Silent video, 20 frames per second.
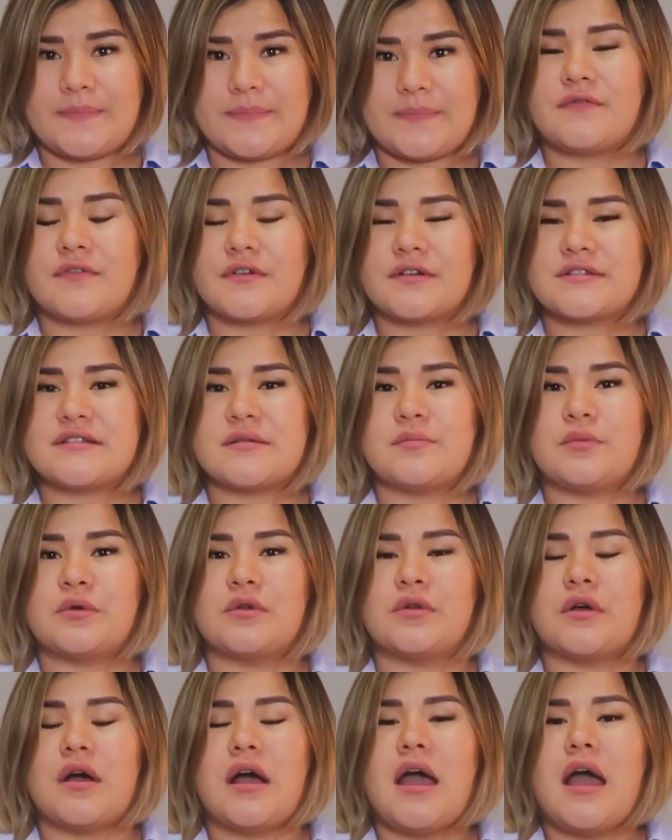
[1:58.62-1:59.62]
For
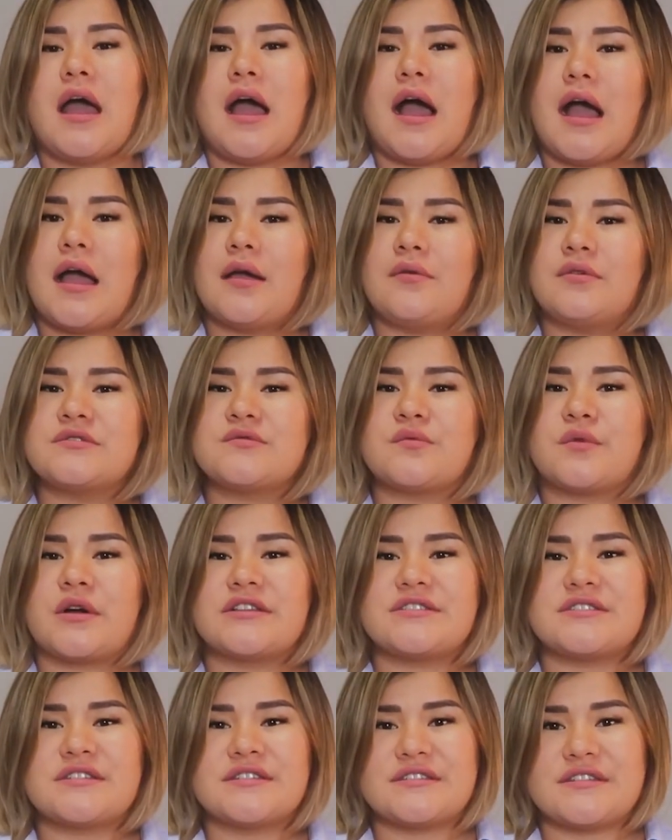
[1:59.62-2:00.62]
example, I was
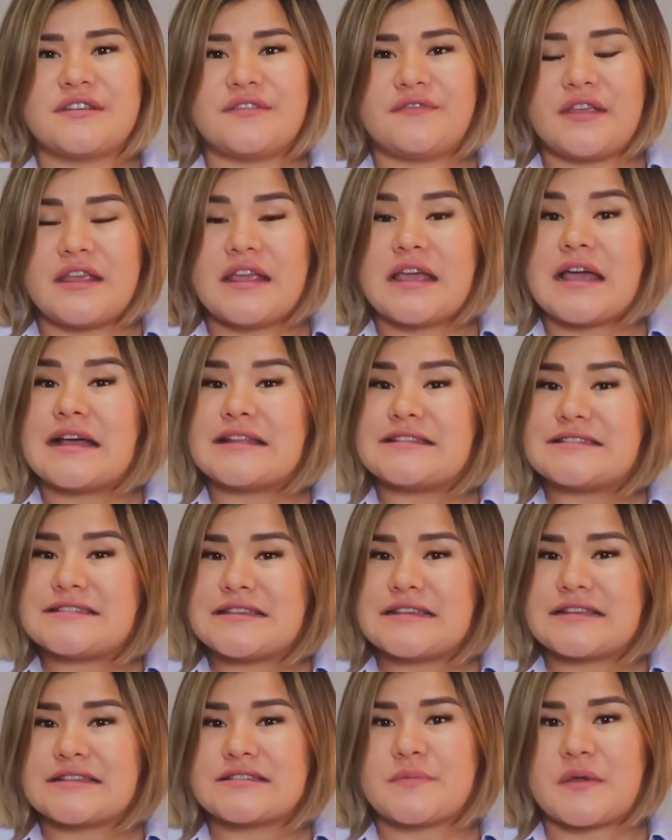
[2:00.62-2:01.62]
watching TV at
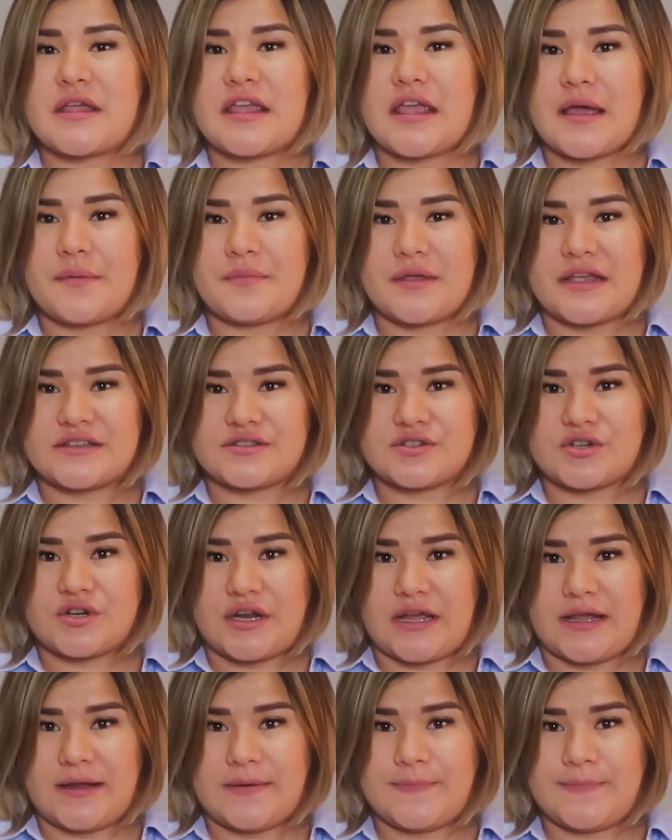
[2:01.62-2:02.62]
6 p.m.
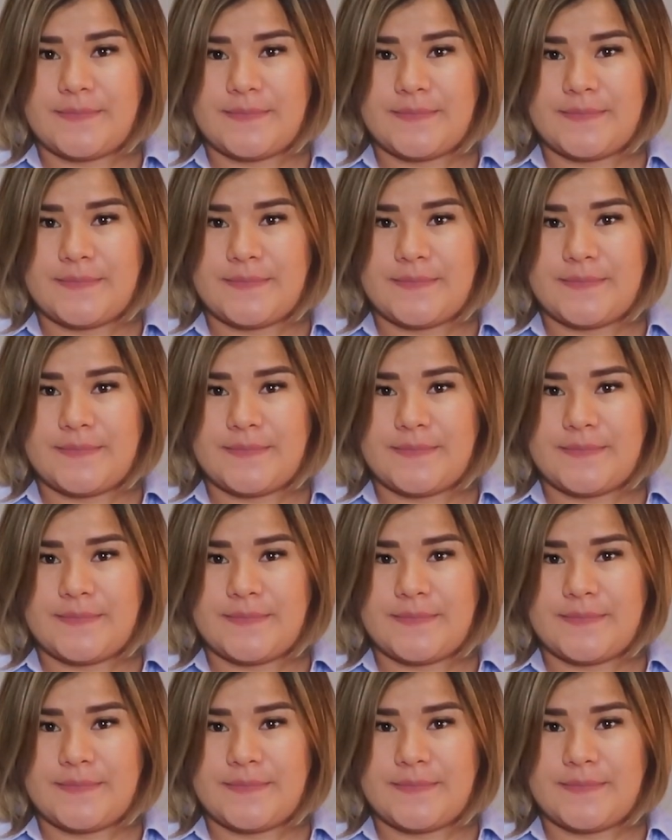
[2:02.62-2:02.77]
yesterday.